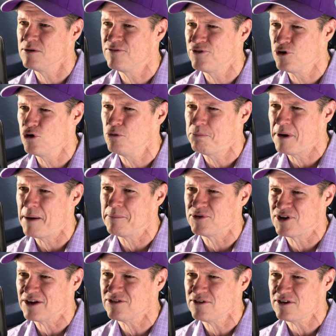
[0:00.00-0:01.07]
fuel pump
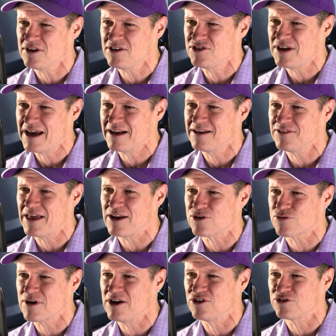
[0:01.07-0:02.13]
doesn't detect that
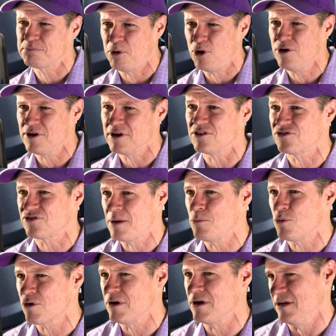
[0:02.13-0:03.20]
transponder
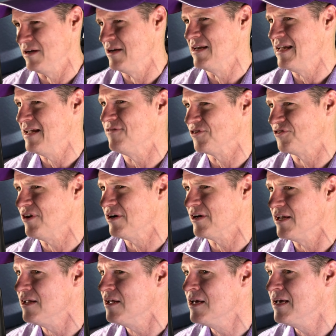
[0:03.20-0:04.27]
somewhere in near
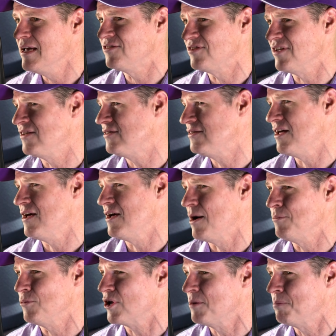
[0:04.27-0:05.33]
vicinity, it says, no,
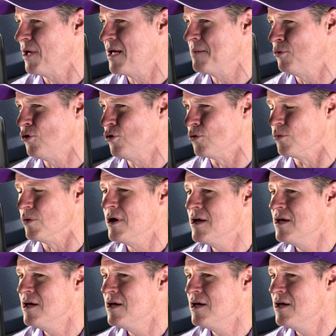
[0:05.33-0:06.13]
I'm not going to play ball.